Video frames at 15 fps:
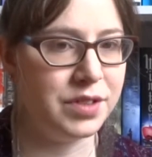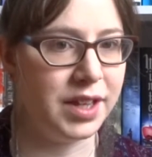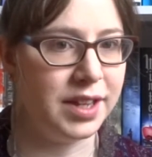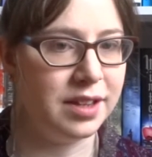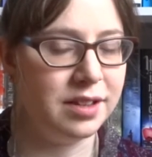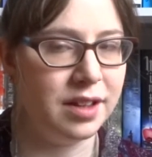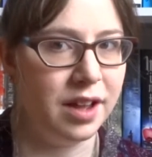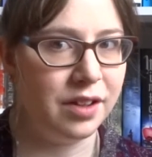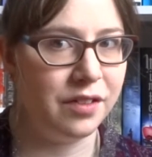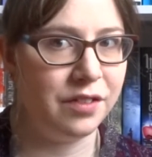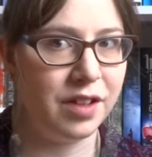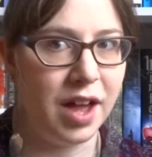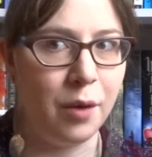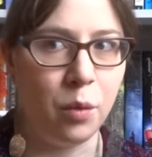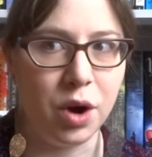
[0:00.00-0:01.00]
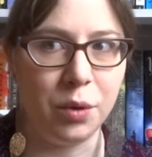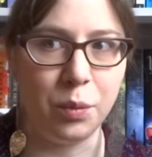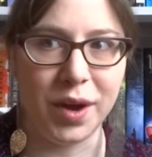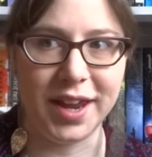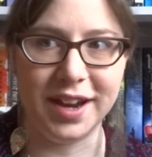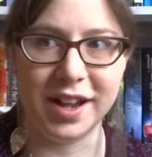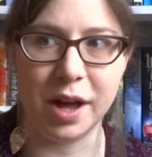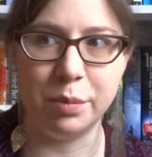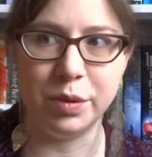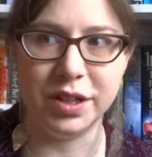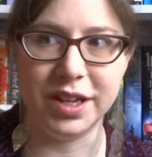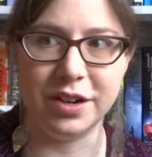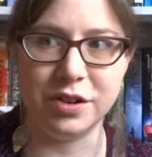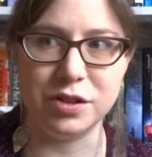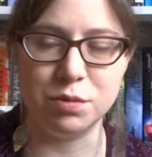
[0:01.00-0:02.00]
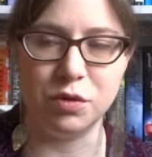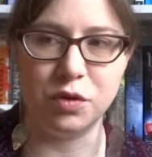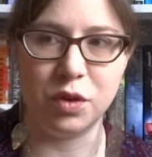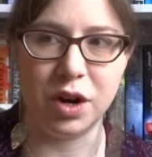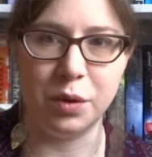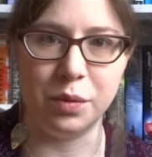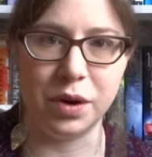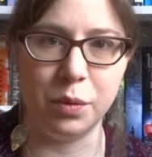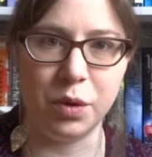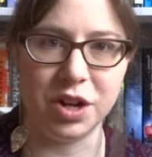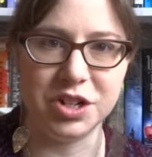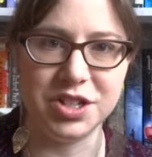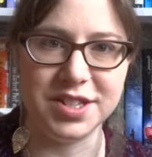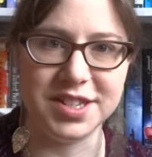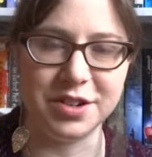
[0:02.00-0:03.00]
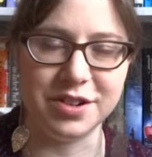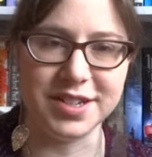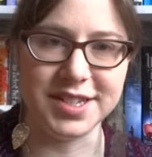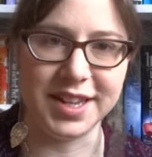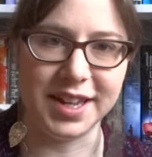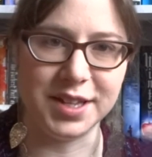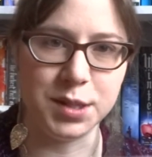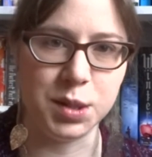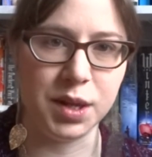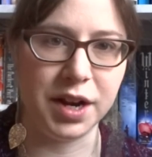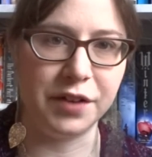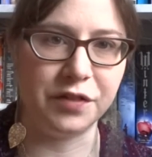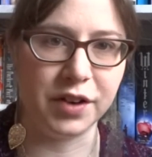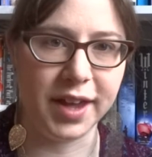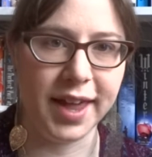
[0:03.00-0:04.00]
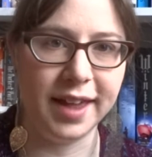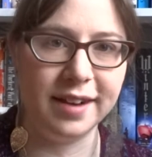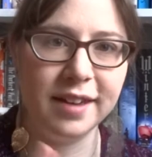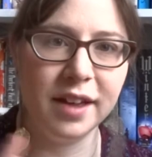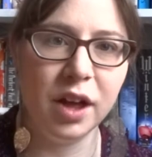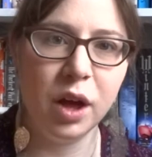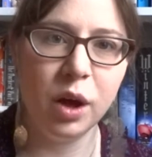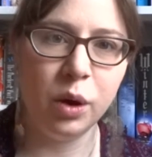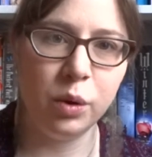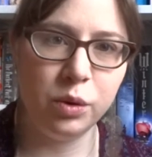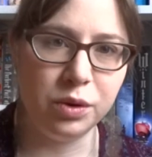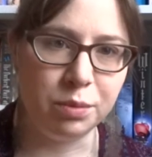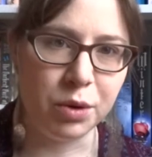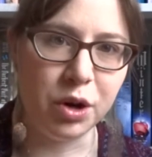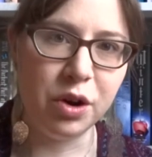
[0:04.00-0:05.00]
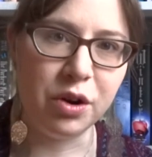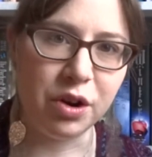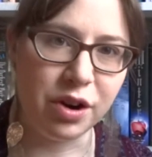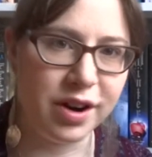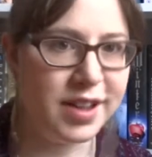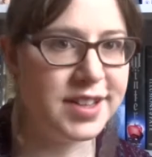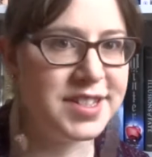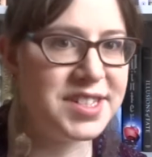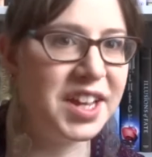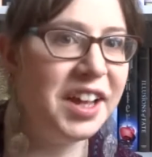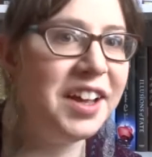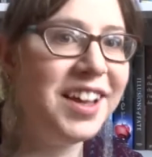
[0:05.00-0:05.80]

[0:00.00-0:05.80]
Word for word: like a I want to wait a couple years before I rewatch the series again so that I forget who the murderer is